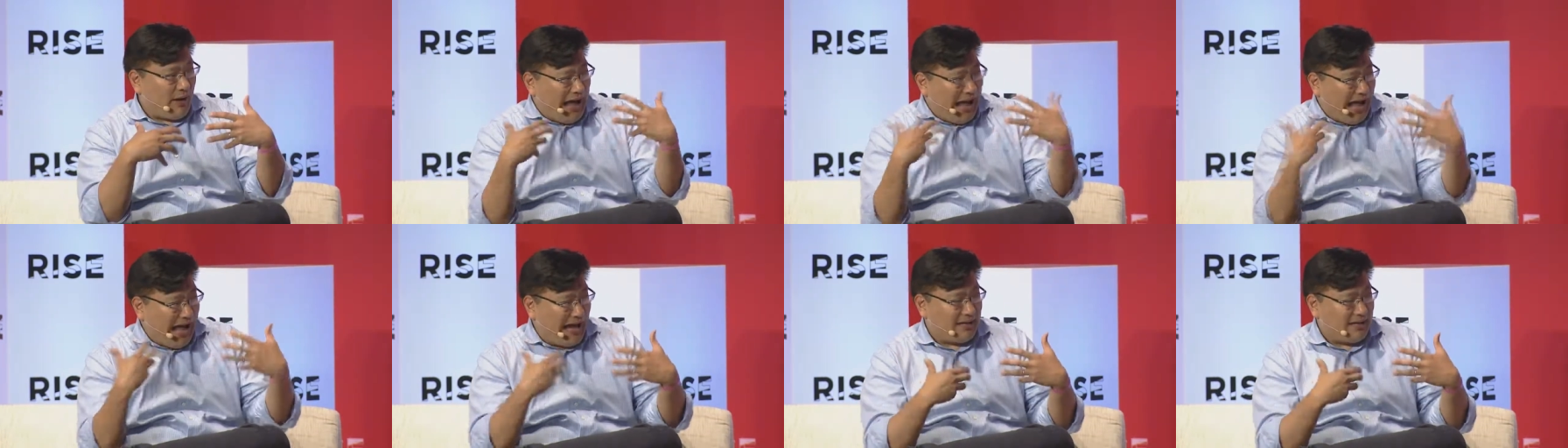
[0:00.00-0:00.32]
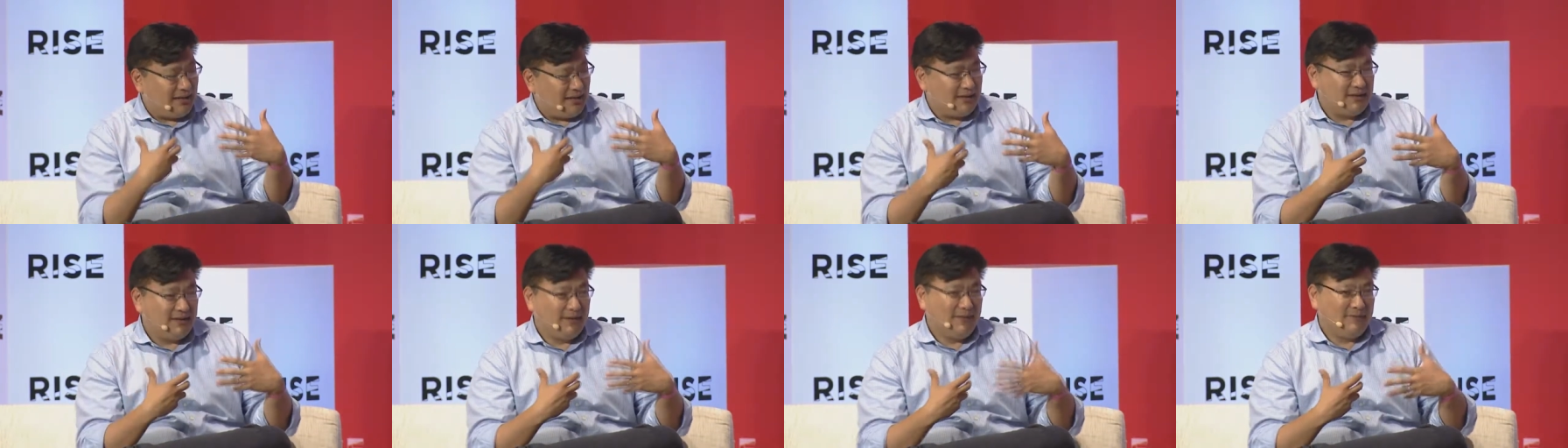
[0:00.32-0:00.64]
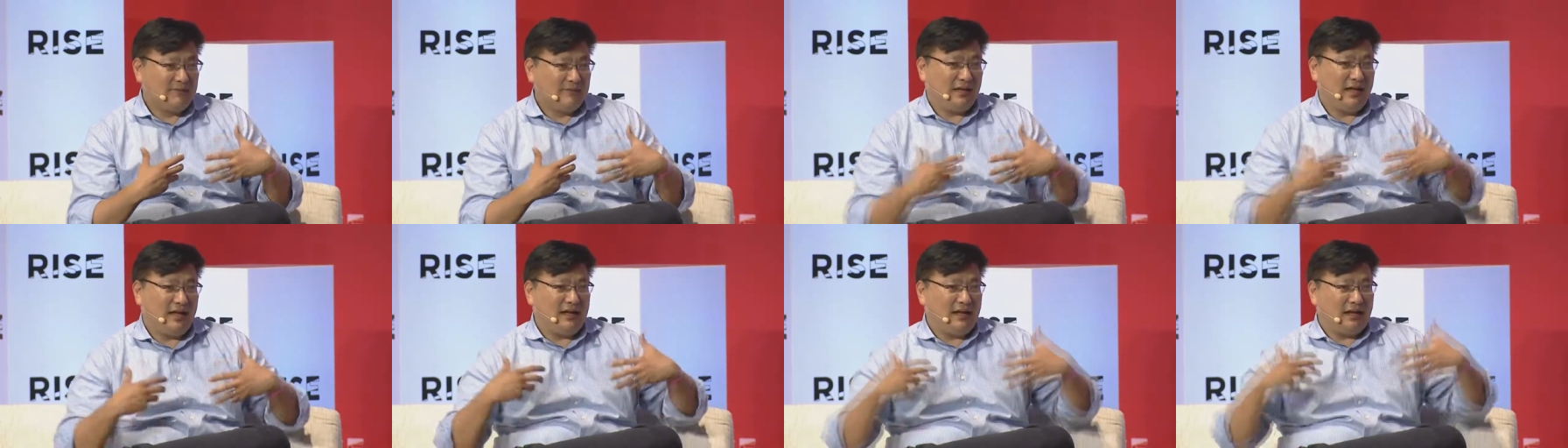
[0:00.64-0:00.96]
at it
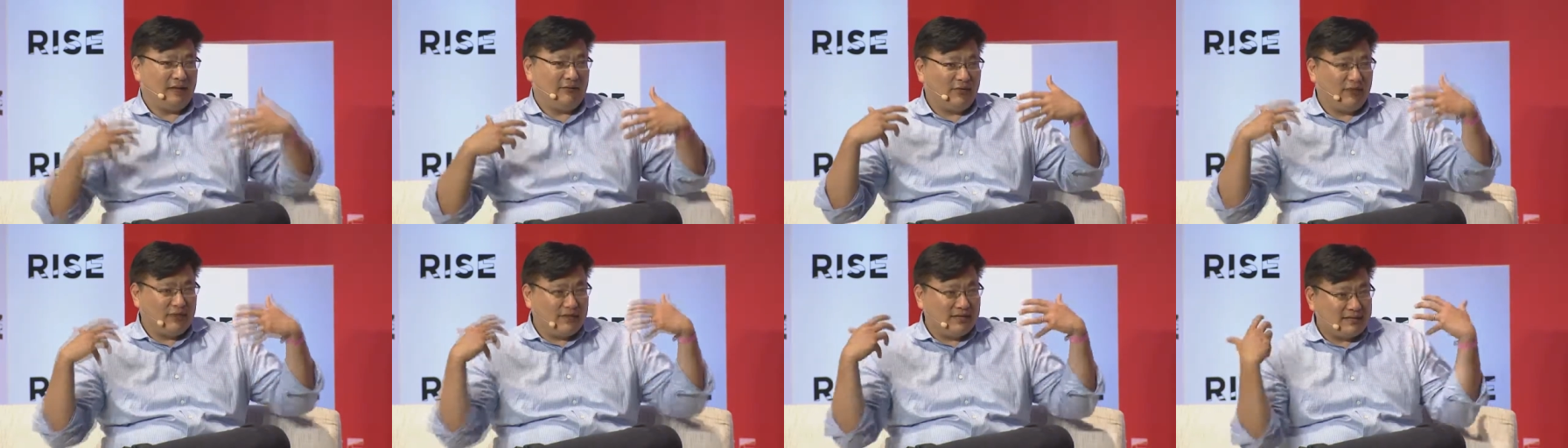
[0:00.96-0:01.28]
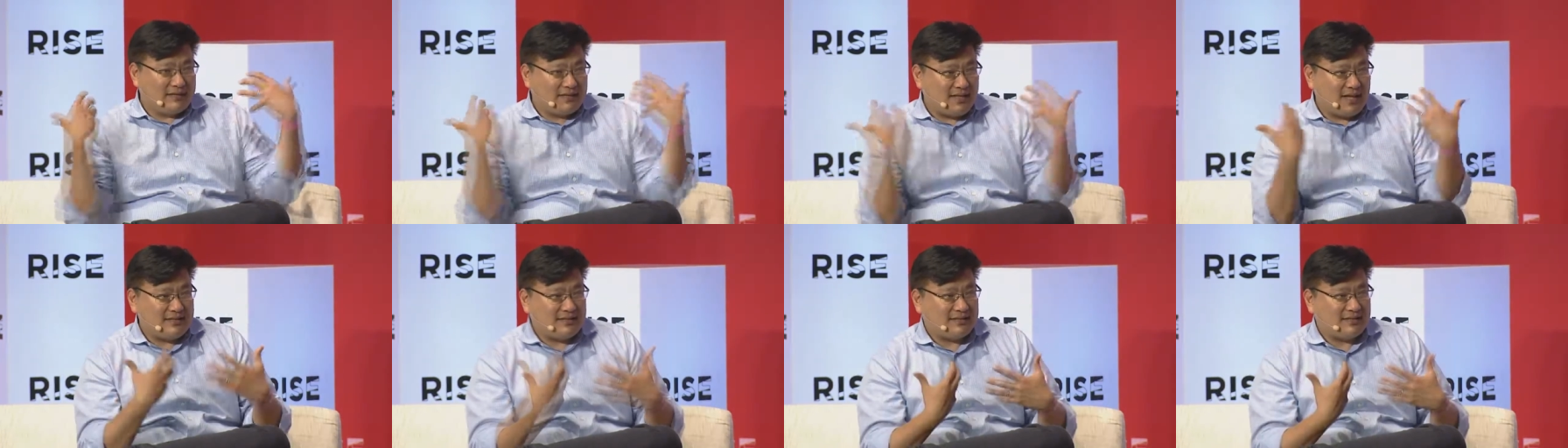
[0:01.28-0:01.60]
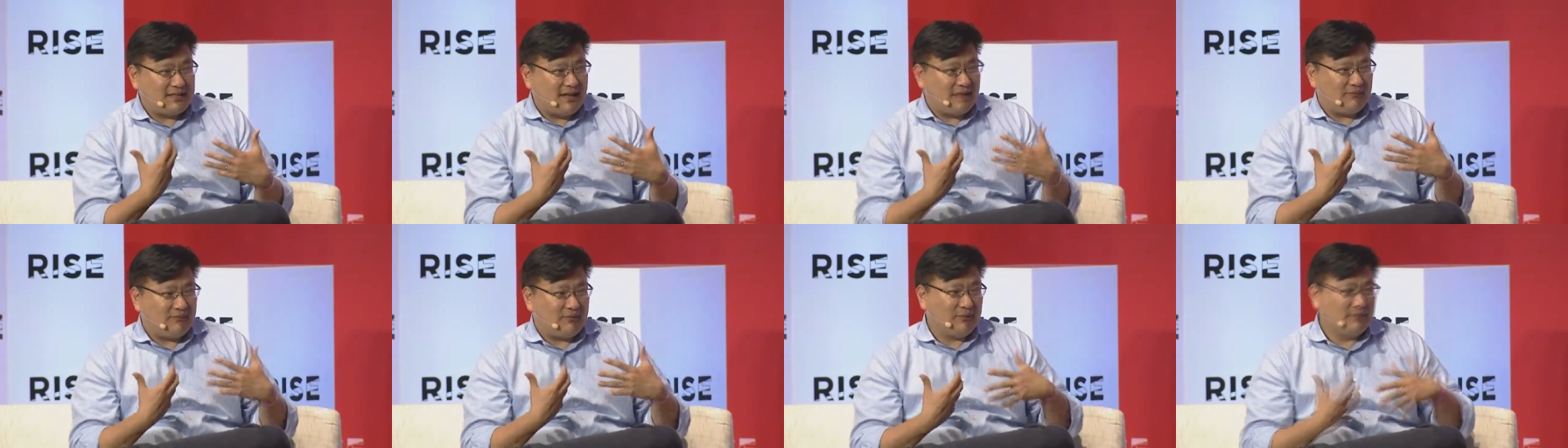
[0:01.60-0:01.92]
at a very intense
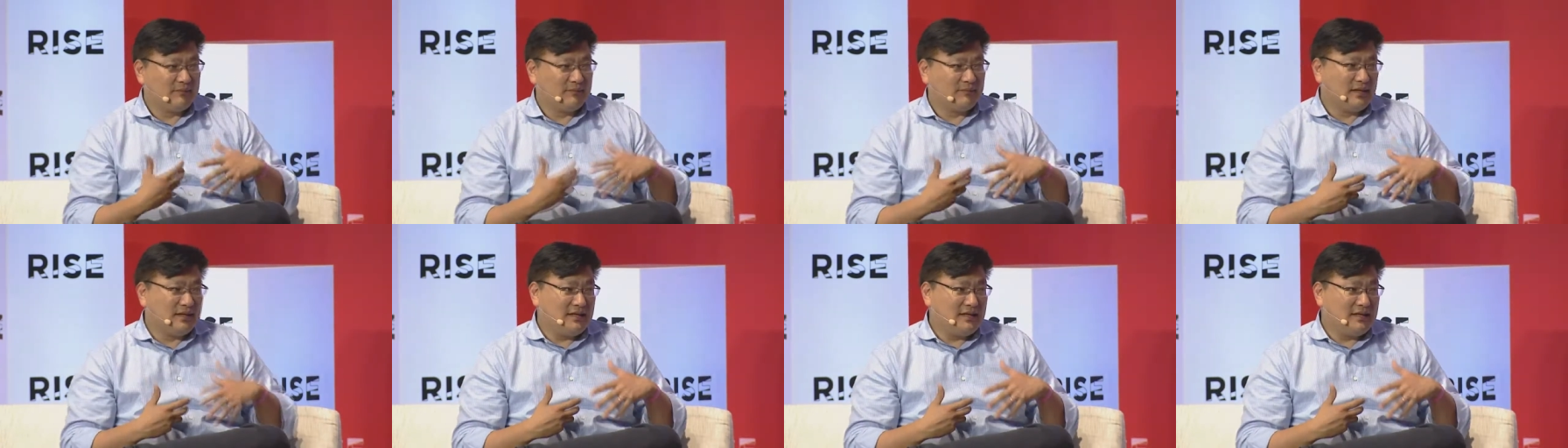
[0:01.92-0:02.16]
level,